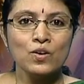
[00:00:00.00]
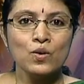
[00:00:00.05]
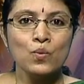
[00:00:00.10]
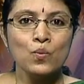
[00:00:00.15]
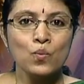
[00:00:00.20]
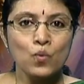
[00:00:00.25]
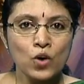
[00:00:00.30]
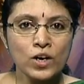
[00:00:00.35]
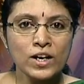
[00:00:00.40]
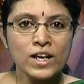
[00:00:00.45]

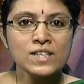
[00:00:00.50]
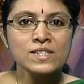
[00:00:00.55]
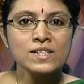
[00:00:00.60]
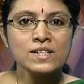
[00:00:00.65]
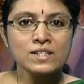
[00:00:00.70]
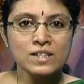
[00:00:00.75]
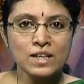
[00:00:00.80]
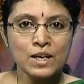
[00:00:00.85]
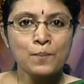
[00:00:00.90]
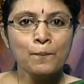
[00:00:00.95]
what does it
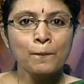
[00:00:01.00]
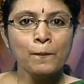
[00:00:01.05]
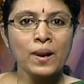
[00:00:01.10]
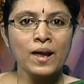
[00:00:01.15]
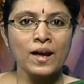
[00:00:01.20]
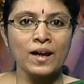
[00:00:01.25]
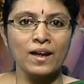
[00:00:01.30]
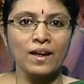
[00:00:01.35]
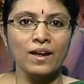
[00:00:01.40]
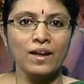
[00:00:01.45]

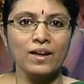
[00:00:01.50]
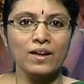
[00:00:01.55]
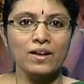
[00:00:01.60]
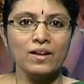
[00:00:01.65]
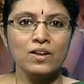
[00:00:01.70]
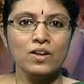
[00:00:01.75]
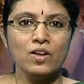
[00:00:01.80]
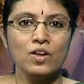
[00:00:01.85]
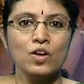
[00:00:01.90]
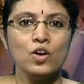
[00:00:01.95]
imply,
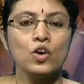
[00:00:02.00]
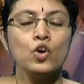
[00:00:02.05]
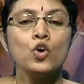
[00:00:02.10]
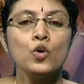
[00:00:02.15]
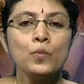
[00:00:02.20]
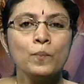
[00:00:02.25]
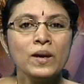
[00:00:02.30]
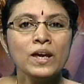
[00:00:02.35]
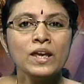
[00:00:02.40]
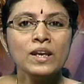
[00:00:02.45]
could
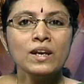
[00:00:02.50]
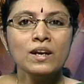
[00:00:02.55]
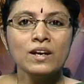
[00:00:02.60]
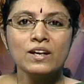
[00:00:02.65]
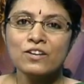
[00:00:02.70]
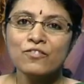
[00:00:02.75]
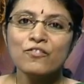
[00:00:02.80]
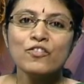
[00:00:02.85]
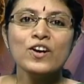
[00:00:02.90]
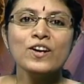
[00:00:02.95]
mean
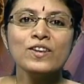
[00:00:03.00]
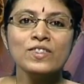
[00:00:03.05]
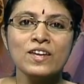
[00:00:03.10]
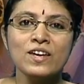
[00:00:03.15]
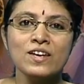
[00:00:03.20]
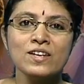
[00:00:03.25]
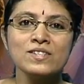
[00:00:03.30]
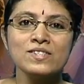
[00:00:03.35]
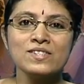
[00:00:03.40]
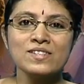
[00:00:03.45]
different
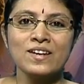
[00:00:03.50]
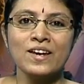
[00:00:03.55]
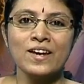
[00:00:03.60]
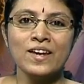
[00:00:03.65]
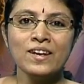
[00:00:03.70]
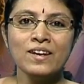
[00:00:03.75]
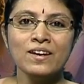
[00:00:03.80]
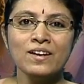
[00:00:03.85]
things in